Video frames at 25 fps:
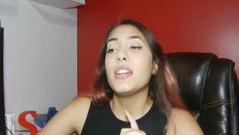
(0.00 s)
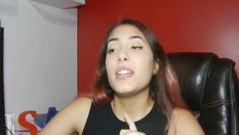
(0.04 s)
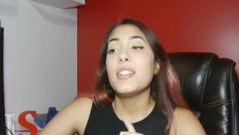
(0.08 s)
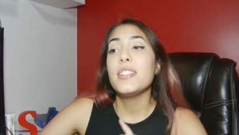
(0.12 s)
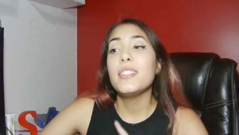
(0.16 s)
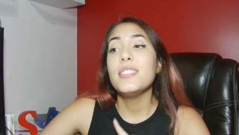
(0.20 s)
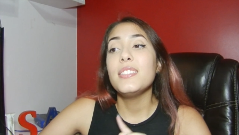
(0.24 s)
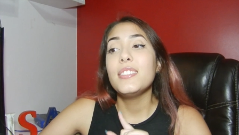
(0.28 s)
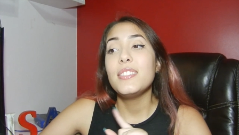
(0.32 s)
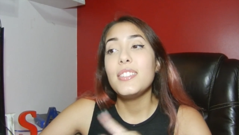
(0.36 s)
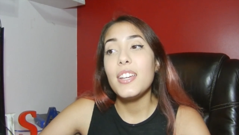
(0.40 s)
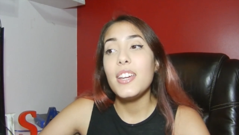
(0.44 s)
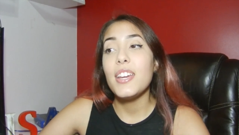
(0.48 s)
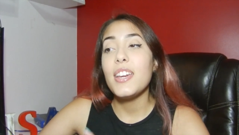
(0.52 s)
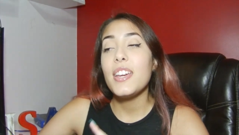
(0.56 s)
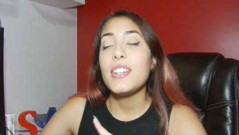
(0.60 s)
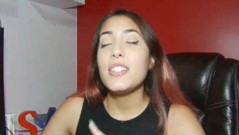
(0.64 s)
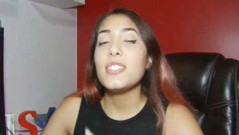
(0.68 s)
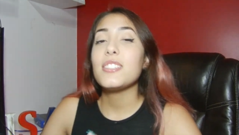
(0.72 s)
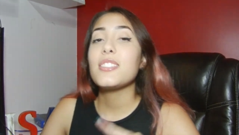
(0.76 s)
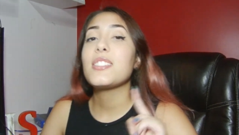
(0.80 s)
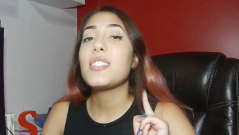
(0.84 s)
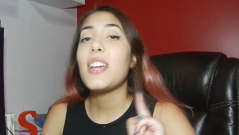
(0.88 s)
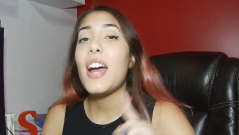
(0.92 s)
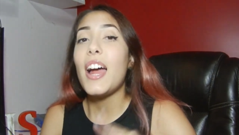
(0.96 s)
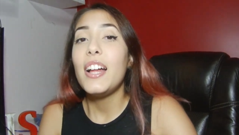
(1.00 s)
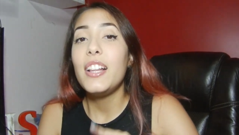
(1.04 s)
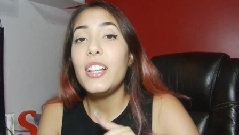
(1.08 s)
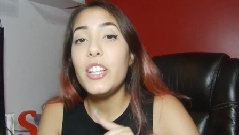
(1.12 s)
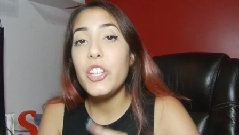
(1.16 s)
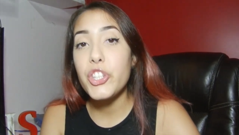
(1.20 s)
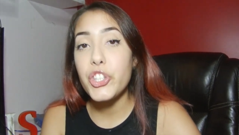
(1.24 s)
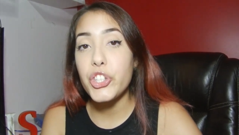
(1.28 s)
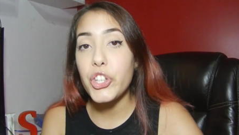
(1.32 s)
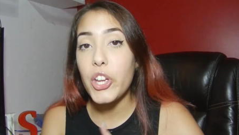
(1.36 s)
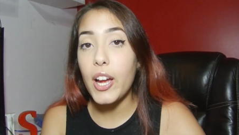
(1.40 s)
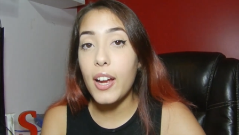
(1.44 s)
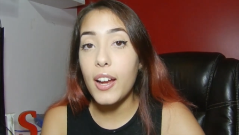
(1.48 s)
In the
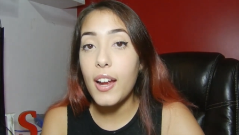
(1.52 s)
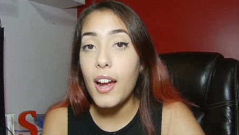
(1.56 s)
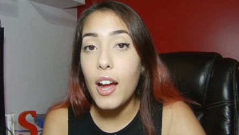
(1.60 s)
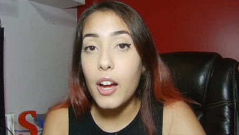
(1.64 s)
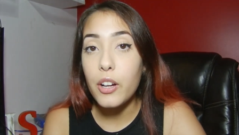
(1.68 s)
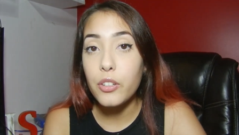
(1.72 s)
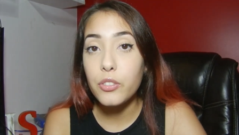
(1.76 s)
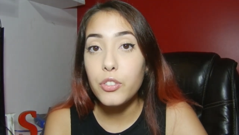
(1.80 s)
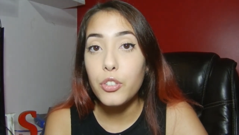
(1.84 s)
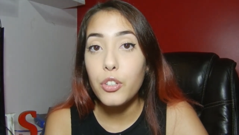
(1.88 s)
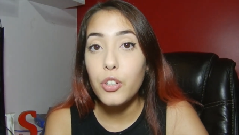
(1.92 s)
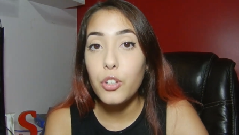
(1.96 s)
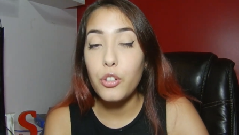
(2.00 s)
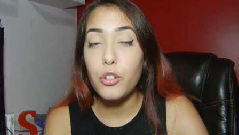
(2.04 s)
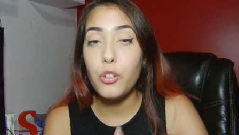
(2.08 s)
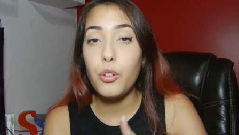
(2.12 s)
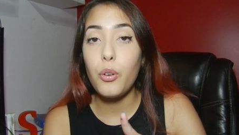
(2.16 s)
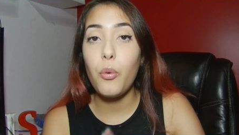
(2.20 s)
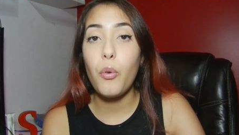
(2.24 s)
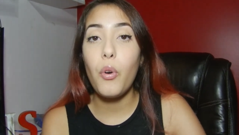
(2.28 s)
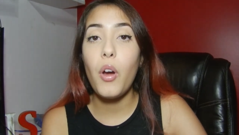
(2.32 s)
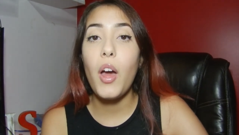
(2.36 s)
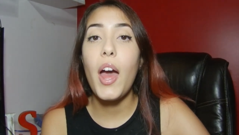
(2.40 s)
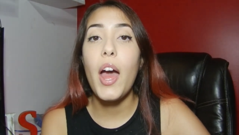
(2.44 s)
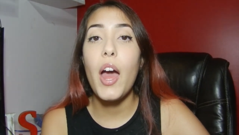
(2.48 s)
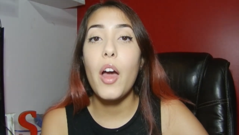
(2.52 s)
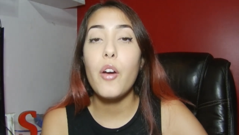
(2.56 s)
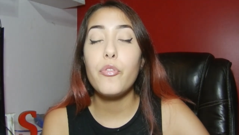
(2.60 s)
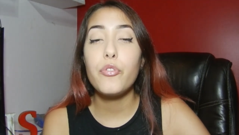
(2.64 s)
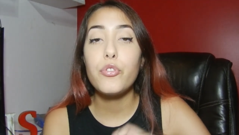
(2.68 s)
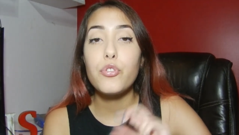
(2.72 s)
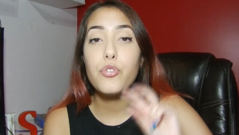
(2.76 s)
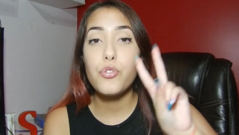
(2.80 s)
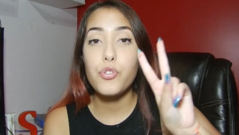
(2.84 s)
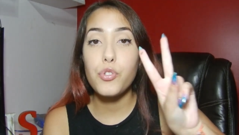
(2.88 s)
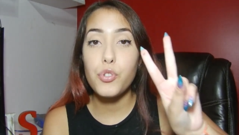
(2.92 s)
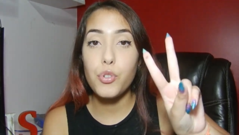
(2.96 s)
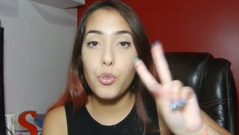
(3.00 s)
stylist account you have
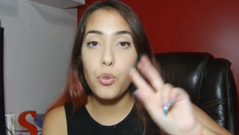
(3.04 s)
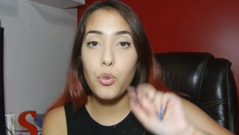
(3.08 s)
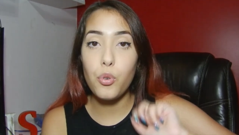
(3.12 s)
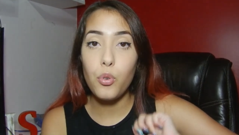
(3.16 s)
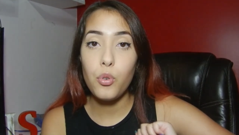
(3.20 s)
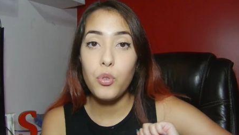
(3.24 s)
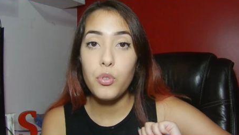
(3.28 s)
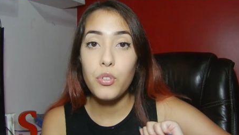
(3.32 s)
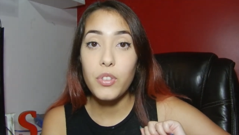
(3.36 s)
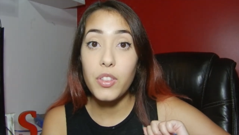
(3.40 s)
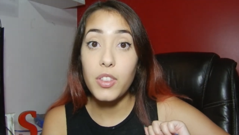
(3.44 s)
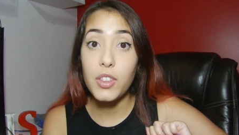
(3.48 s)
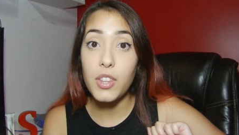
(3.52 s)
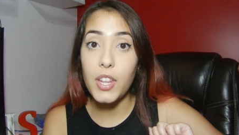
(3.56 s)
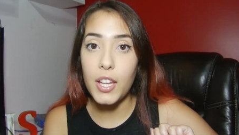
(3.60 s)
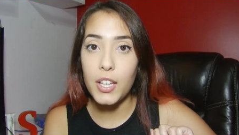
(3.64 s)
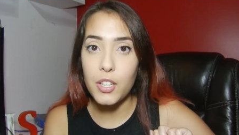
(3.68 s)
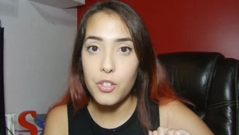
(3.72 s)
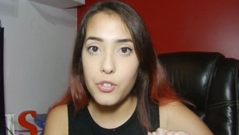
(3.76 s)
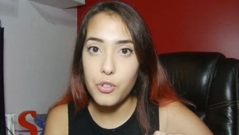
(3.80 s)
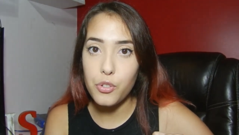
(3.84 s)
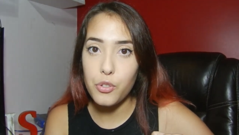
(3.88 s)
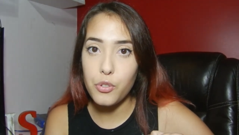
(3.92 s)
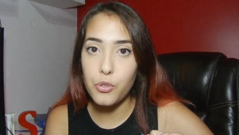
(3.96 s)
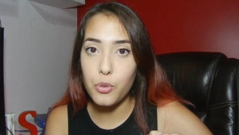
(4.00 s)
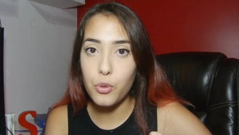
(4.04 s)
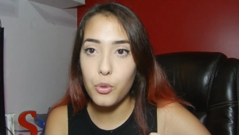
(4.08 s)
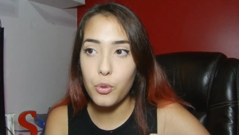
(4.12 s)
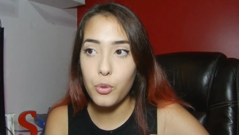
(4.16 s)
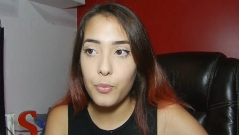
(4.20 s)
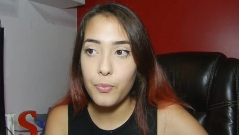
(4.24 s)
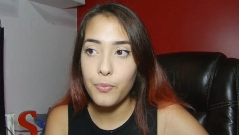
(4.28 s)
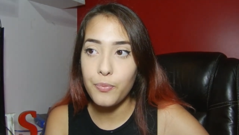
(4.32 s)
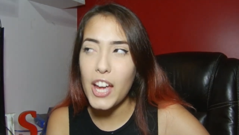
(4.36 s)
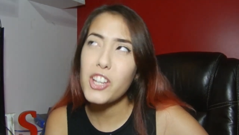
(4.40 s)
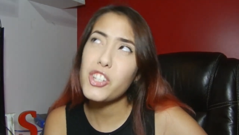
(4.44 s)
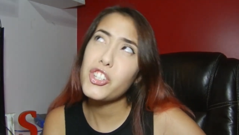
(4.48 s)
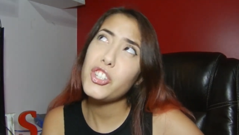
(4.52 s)
two things to do,
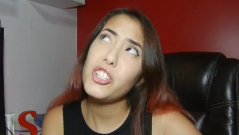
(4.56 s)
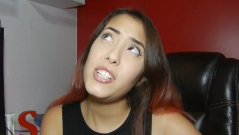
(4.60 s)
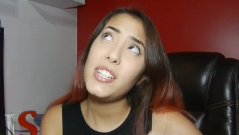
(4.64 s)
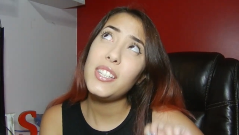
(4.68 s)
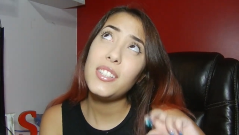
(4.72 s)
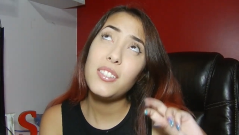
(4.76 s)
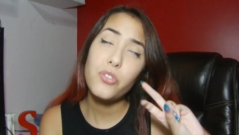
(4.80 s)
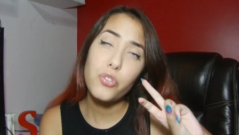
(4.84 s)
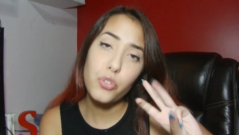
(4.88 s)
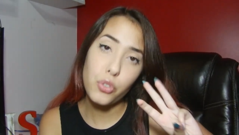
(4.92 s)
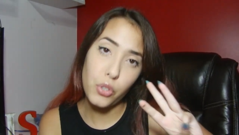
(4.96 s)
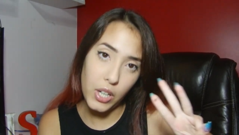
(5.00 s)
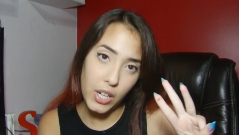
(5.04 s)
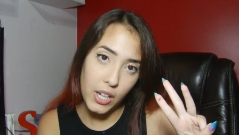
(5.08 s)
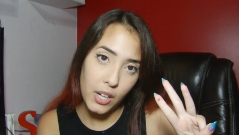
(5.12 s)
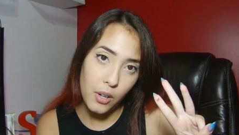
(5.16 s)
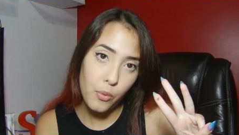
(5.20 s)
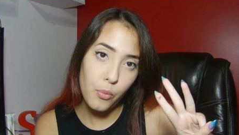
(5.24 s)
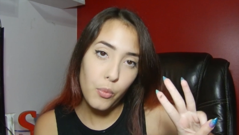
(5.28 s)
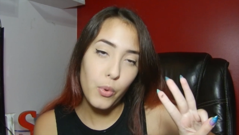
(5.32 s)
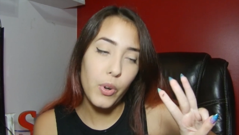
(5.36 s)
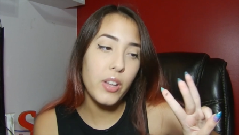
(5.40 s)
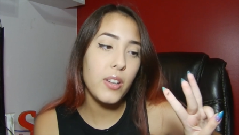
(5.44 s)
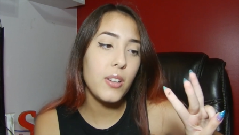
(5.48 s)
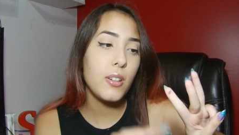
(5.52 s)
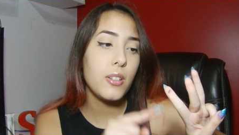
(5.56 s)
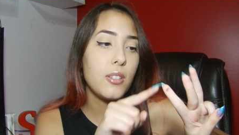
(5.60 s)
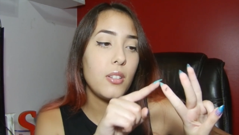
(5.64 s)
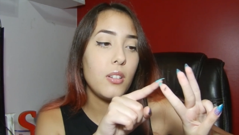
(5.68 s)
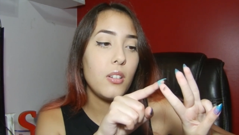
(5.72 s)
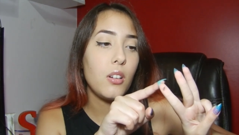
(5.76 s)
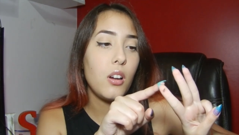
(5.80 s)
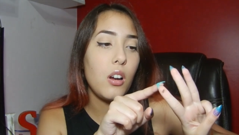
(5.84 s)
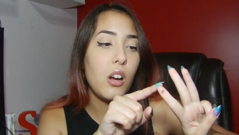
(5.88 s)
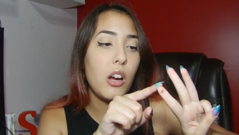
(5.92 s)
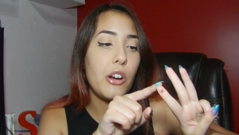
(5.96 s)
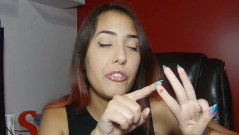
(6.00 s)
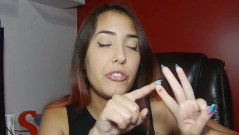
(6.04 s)
actually three. One
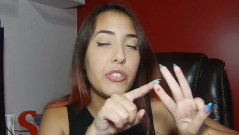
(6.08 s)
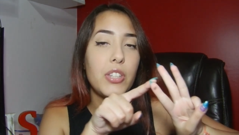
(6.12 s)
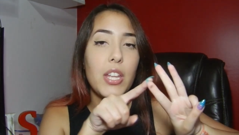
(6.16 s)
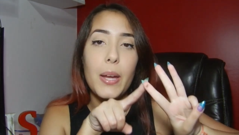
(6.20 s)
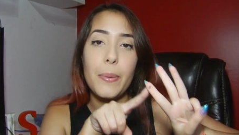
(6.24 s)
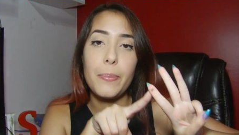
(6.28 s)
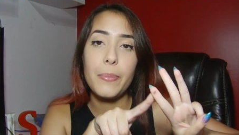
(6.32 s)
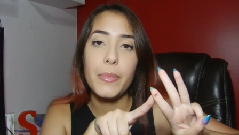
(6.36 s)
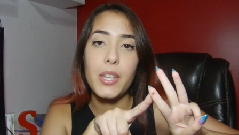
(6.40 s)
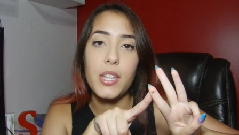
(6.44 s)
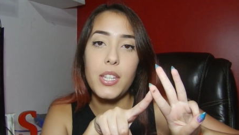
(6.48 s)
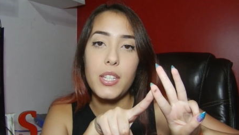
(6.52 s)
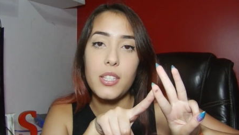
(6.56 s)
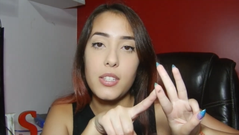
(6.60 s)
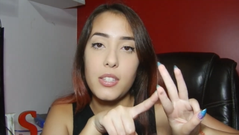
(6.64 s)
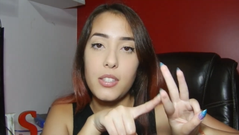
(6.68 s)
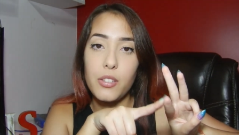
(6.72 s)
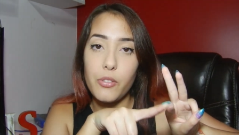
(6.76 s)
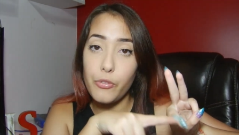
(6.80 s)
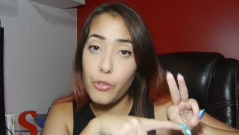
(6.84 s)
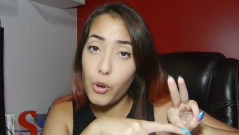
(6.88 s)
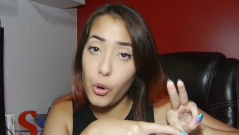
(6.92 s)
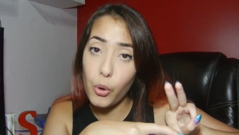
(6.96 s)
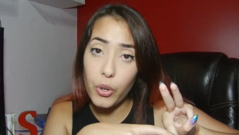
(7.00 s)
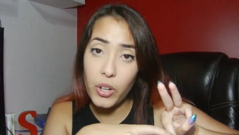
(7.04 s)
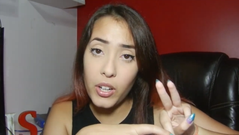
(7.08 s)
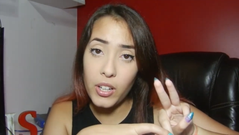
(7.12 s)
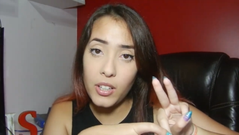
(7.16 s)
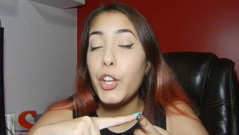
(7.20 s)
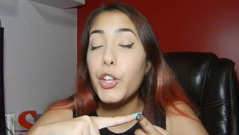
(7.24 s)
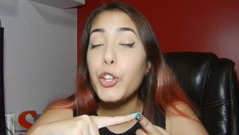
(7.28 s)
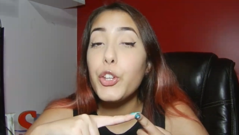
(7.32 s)
of them is the voting.